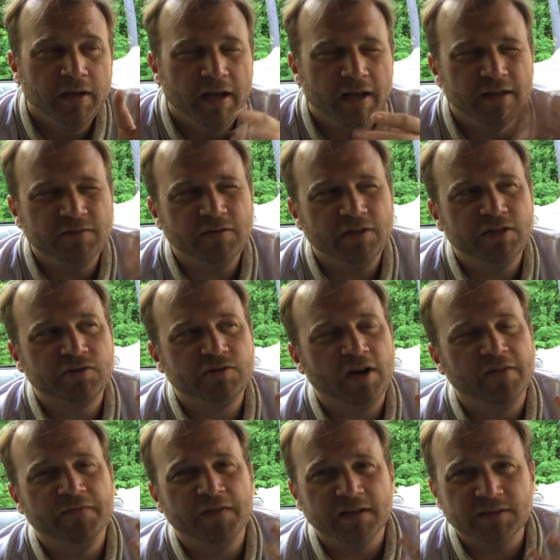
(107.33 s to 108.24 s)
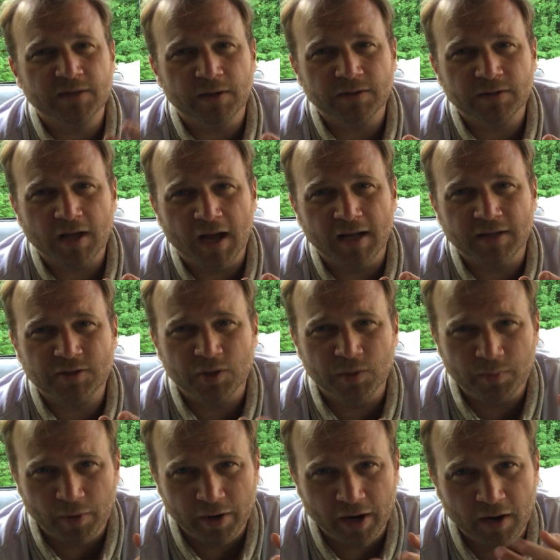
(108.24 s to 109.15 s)
And it's really trifecta
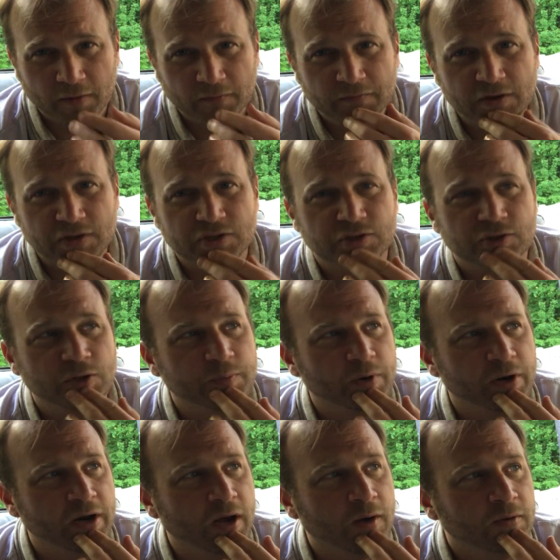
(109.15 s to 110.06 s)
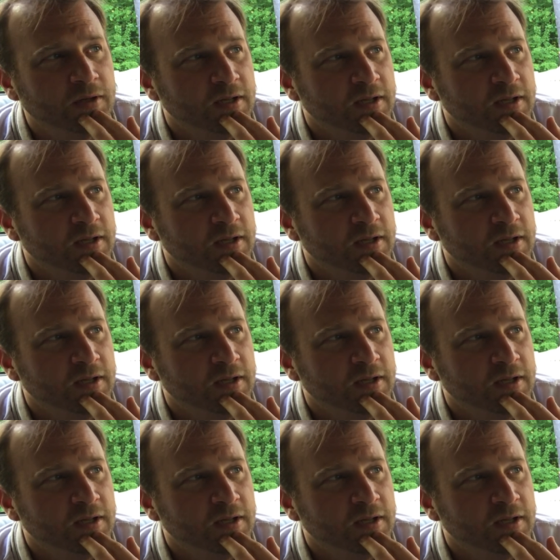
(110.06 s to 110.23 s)
2.0, version 2.0.